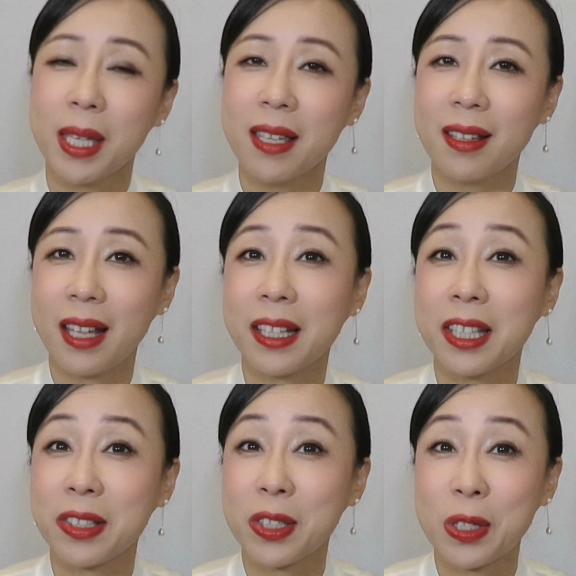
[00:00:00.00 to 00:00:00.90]
me
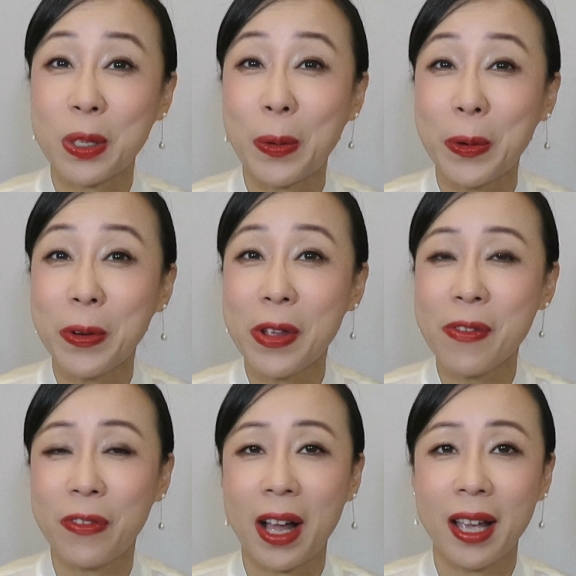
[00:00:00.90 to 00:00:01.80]
that is totally
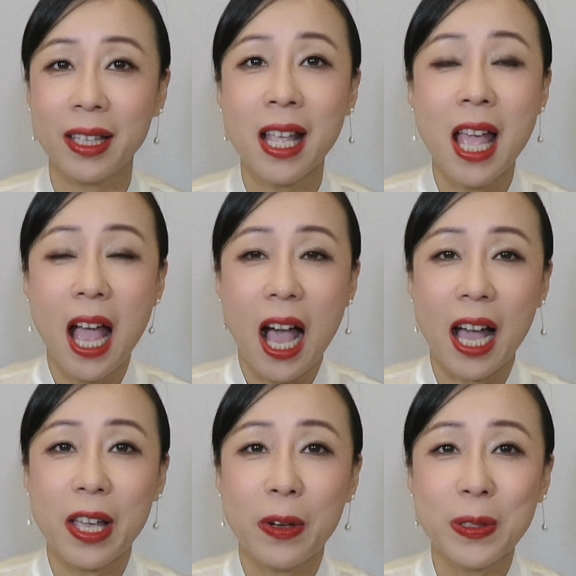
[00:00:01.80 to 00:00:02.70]
fine
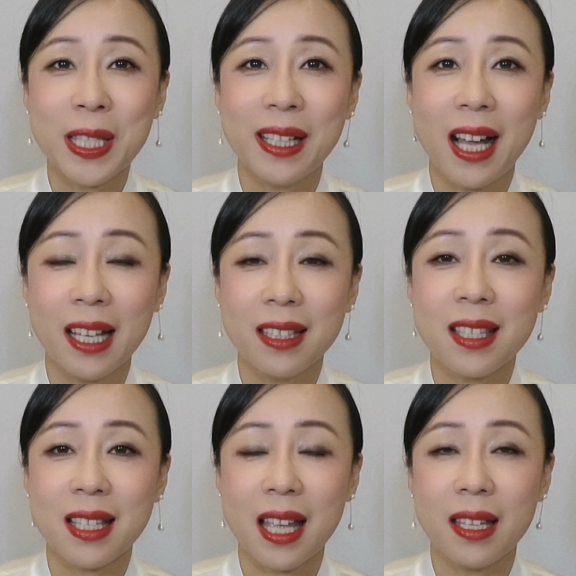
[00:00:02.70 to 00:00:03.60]
I also
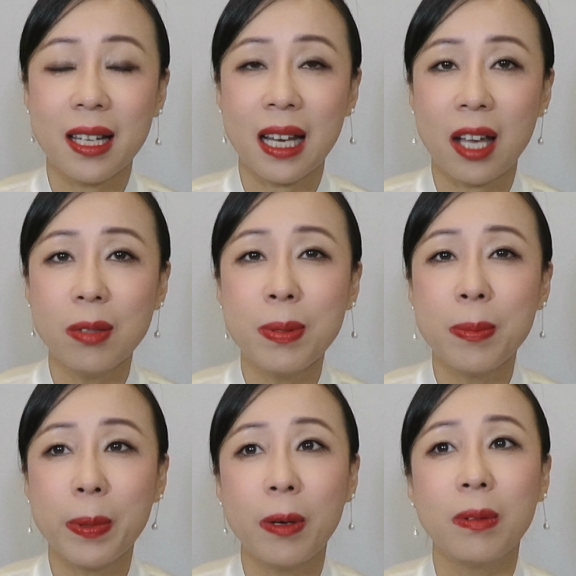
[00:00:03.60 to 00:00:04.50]
understand a lot of
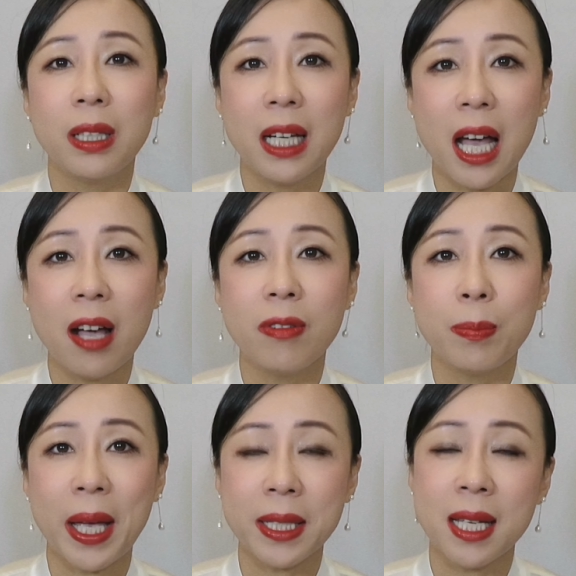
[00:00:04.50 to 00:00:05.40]
people love
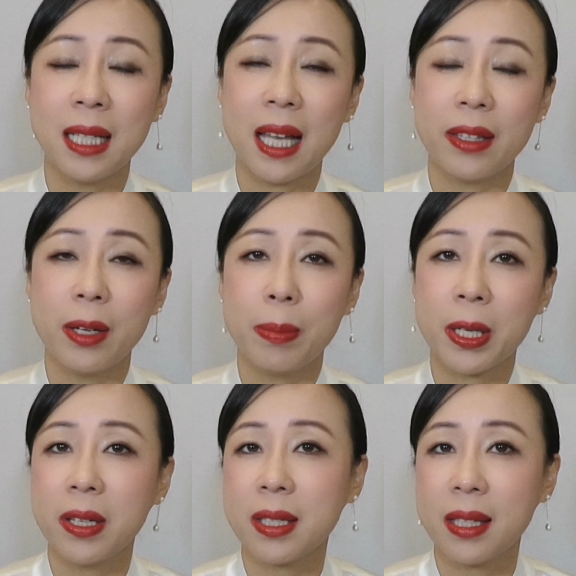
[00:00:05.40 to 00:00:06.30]
patent leather
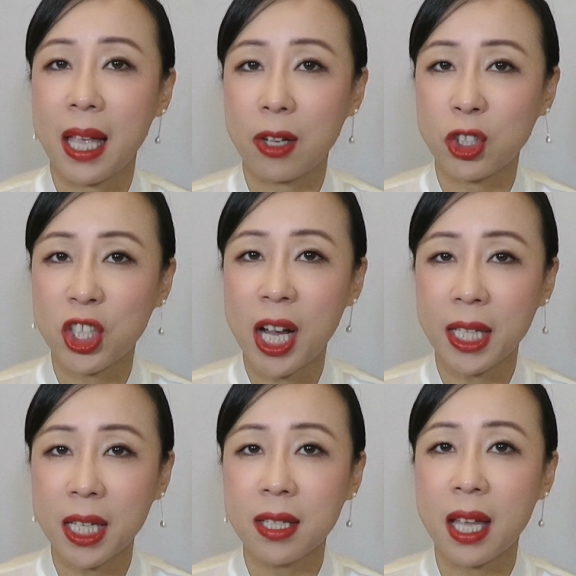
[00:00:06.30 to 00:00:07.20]
because they are
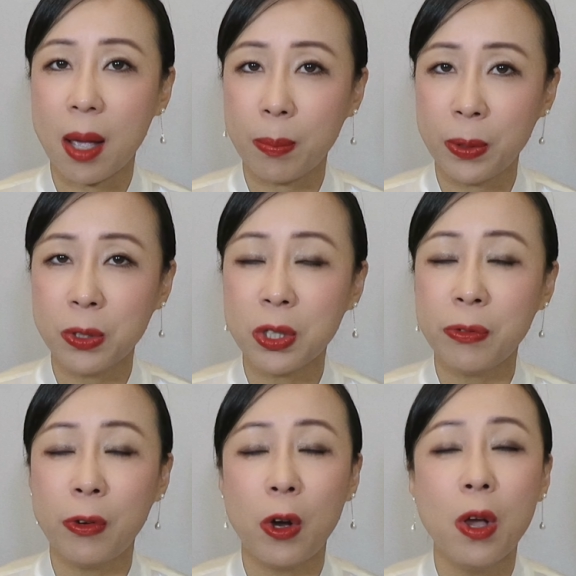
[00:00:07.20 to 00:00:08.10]
shining they are
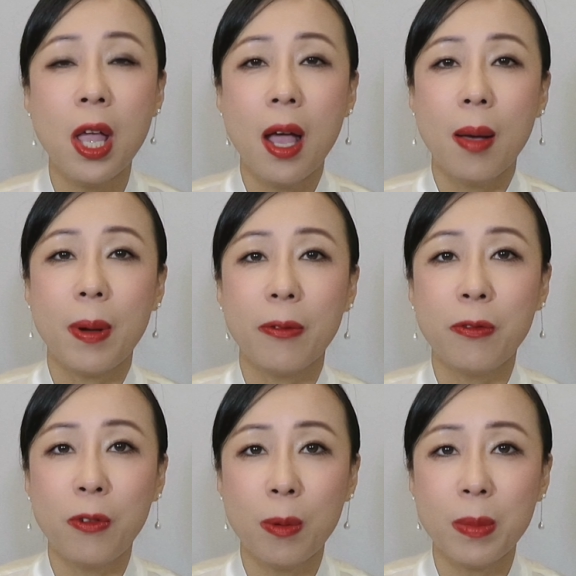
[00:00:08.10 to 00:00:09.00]
beautiful but
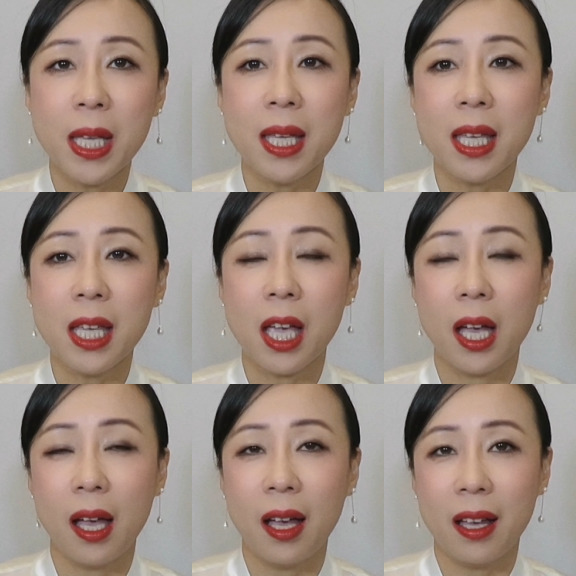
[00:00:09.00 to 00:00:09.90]
for me
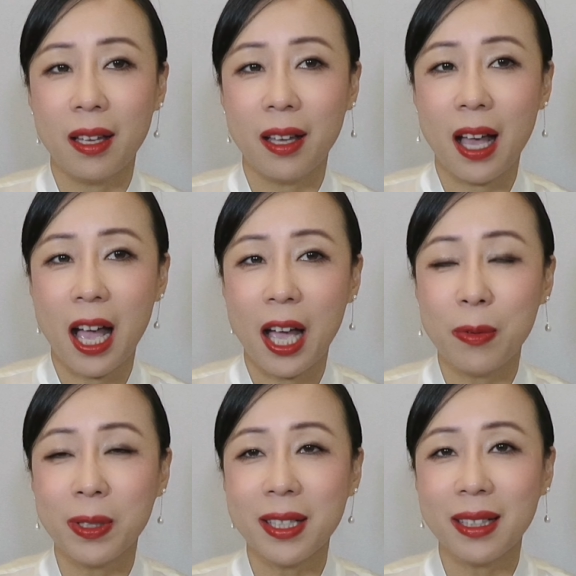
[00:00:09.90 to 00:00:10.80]
uh, uh, I
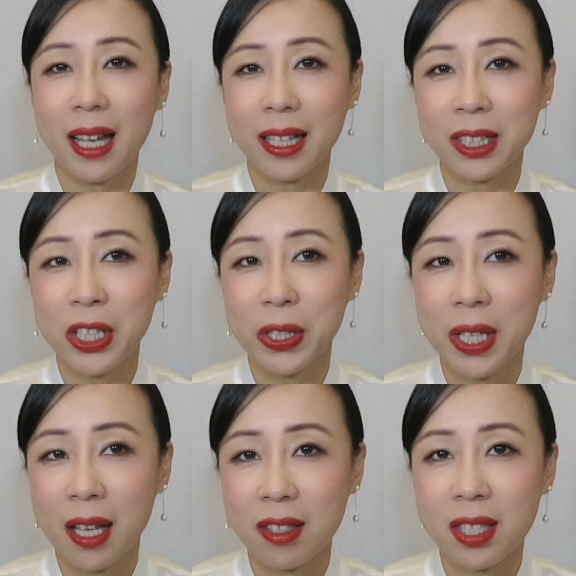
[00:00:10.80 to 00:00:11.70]
would like to
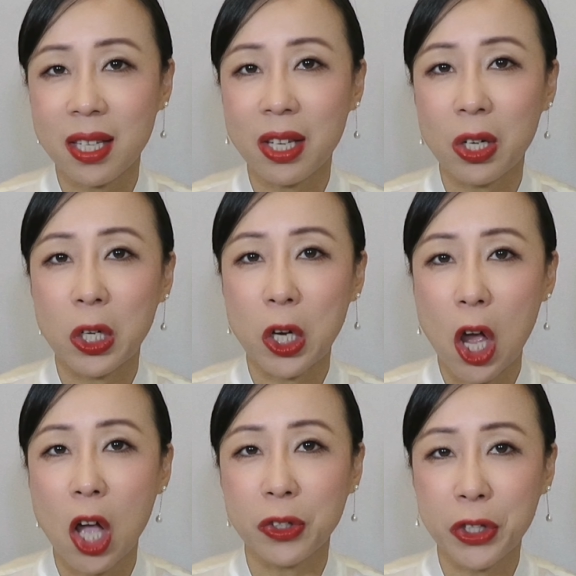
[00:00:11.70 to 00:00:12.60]
consider
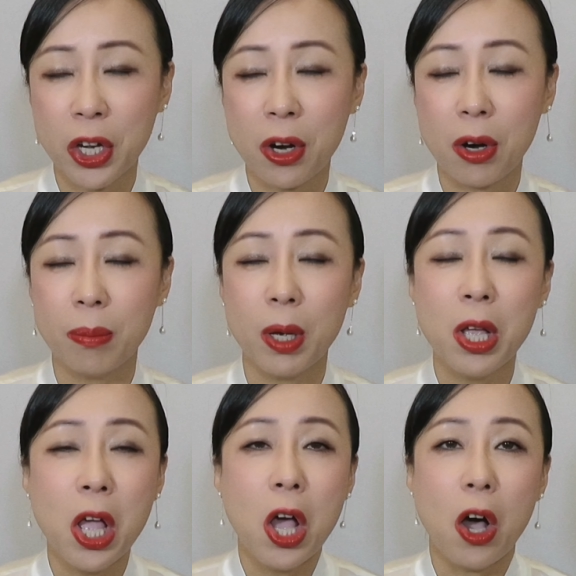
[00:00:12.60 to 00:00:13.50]
long term.
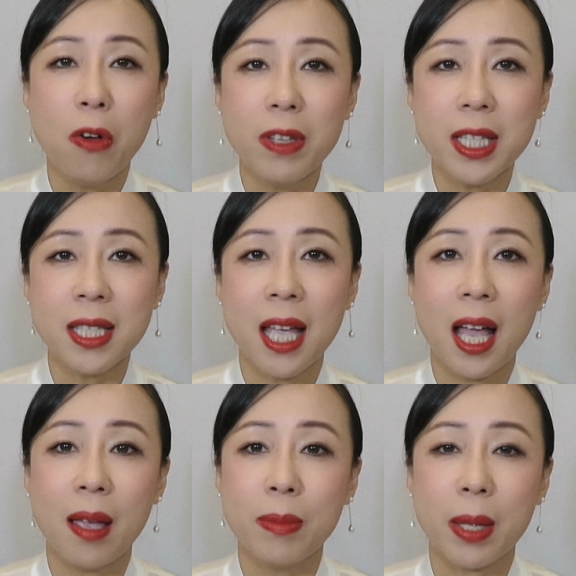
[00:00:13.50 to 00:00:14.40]
Over the
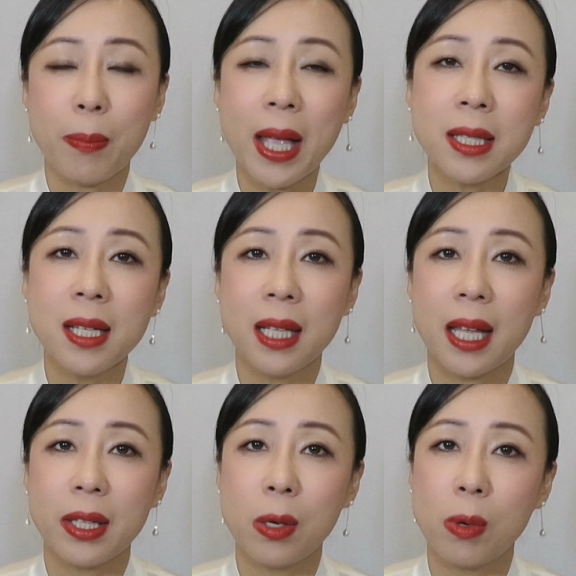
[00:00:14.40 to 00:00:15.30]
time, the patent
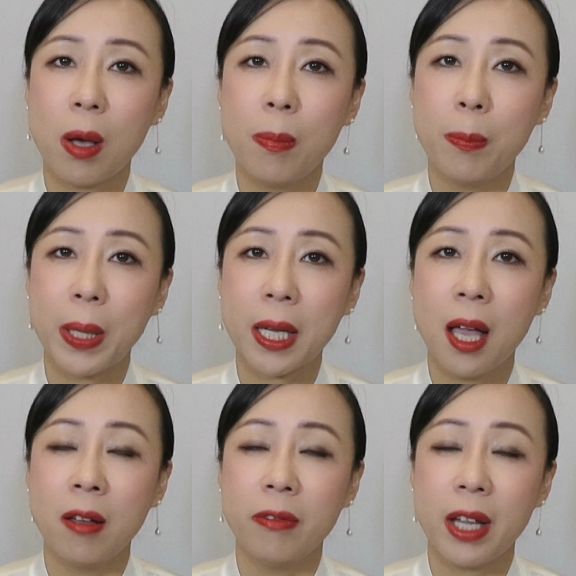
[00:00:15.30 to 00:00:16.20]
leather will
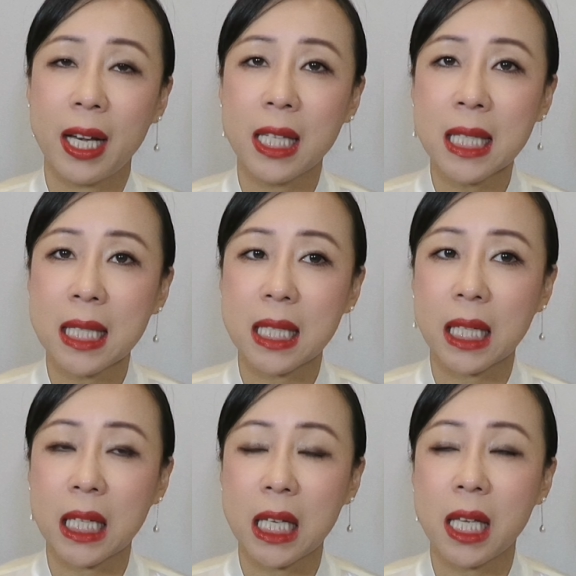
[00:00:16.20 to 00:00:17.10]
become very
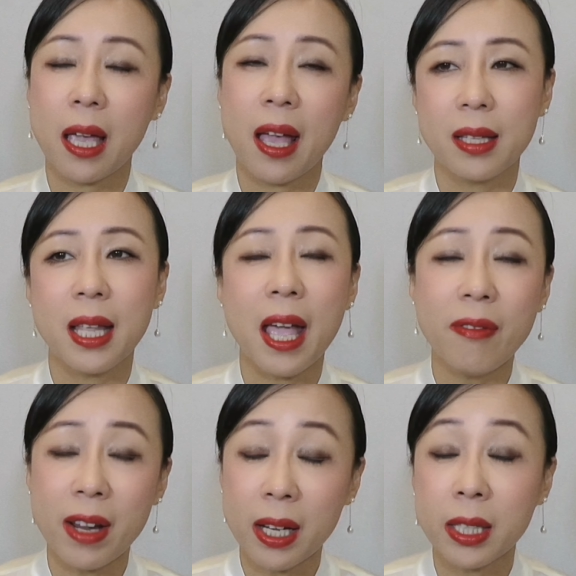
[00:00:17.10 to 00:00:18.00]
sticky and they
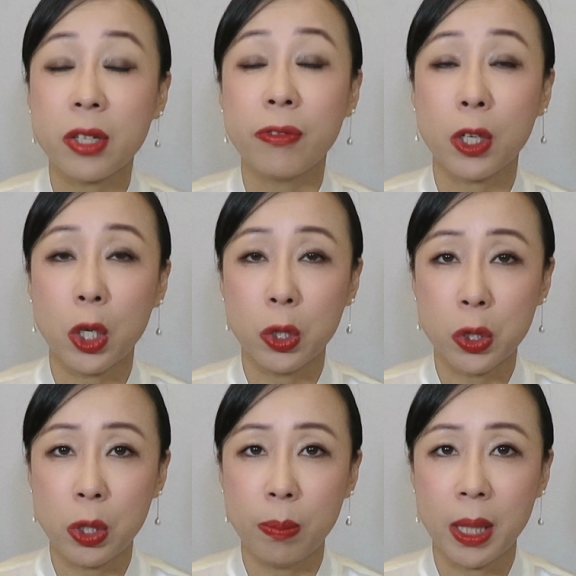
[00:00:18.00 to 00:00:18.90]
are very
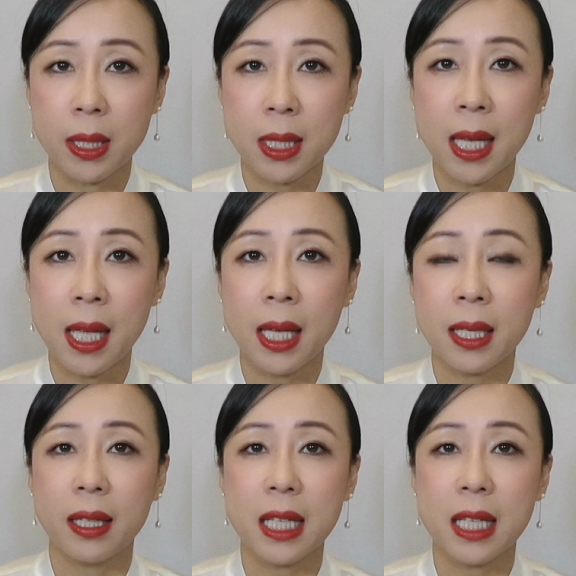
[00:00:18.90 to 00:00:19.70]
difficult to maintain and